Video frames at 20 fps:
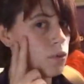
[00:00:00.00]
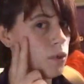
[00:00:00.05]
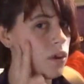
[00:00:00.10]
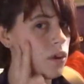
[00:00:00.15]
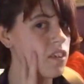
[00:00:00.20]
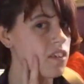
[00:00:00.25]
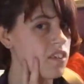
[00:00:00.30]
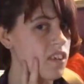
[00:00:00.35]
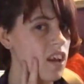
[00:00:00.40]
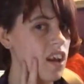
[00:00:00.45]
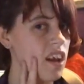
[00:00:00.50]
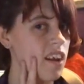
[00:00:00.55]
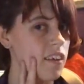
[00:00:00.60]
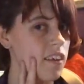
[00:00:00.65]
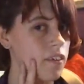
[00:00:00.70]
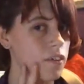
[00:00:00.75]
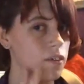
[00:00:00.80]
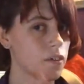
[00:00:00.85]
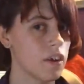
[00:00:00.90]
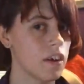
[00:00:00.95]
swore in sign
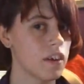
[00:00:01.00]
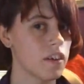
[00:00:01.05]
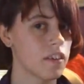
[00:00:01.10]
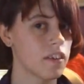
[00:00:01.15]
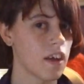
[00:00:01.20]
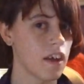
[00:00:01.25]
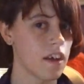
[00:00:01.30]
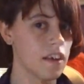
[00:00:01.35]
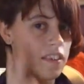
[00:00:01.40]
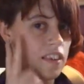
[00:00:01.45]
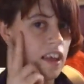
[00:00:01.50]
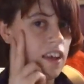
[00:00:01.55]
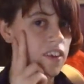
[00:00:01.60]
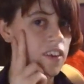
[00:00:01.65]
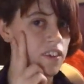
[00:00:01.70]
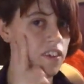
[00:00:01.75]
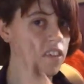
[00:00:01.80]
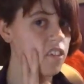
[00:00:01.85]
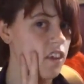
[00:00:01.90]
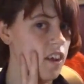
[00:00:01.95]
language when I did that. Is that
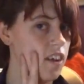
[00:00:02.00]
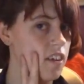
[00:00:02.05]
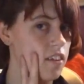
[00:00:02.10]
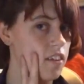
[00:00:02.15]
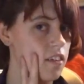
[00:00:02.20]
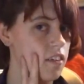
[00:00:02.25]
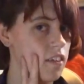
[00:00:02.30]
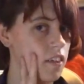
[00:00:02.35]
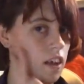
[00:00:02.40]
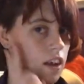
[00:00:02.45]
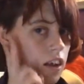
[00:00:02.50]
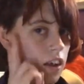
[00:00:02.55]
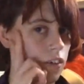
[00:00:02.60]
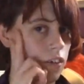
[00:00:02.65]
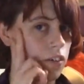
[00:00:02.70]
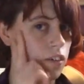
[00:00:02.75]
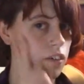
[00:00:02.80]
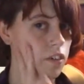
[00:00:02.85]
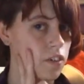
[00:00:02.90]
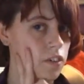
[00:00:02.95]
not shit in sign
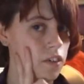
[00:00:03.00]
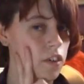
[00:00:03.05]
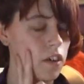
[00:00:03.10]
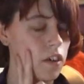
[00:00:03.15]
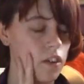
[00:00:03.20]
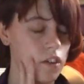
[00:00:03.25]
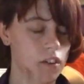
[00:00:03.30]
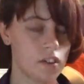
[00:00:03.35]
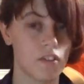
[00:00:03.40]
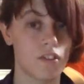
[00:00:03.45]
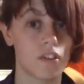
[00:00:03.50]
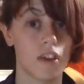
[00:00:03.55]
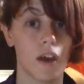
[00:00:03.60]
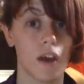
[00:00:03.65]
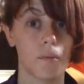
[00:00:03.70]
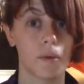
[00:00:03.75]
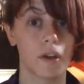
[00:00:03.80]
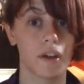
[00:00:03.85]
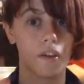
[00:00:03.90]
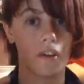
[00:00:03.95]
language?
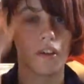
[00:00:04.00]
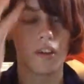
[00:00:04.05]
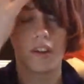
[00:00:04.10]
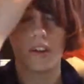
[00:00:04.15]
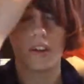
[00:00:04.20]
Tell me.